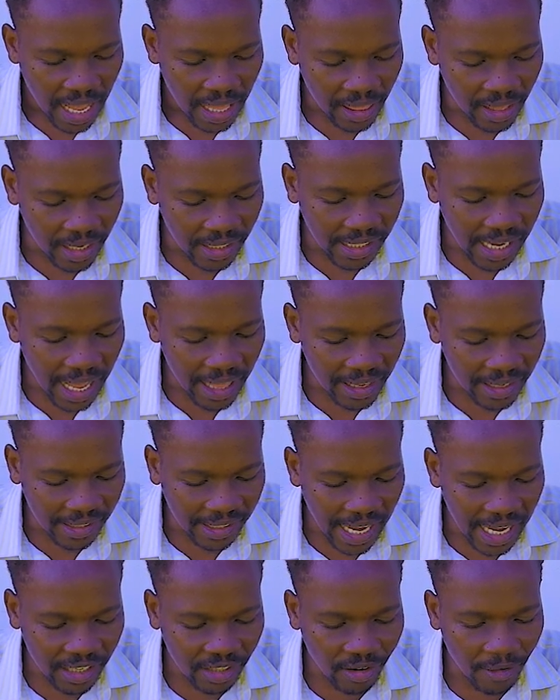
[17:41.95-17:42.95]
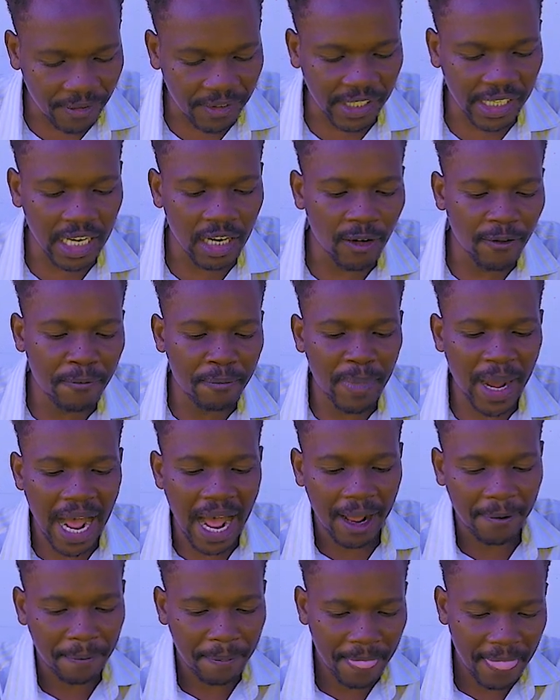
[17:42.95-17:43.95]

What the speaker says: These are the sons of Zilpah,